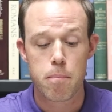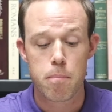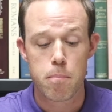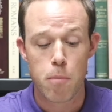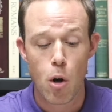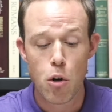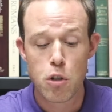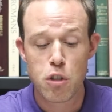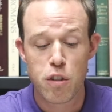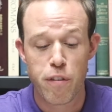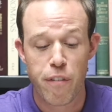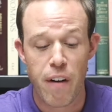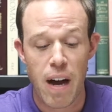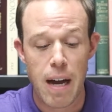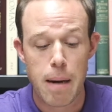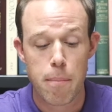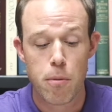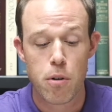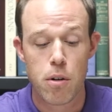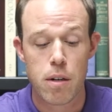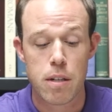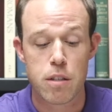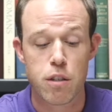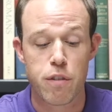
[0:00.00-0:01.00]
Most
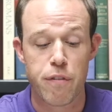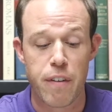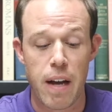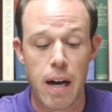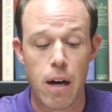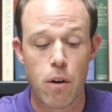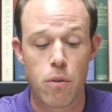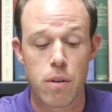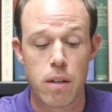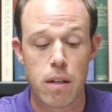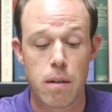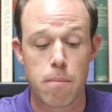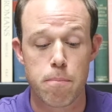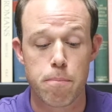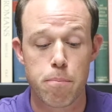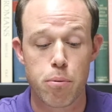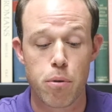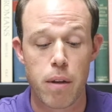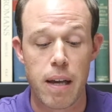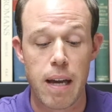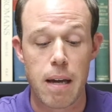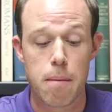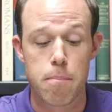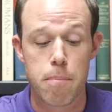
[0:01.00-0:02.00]
fiber, it's found in
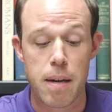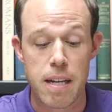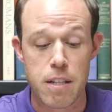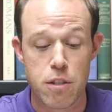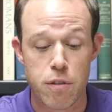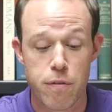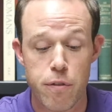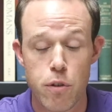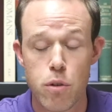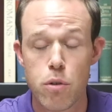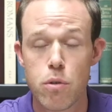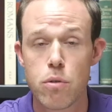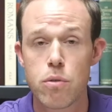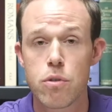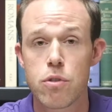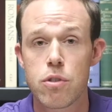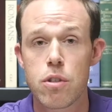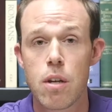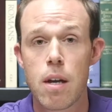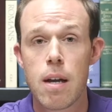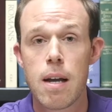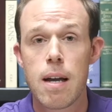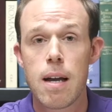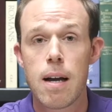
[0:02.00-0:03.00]
plant-based
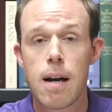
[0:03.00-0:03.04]
foods,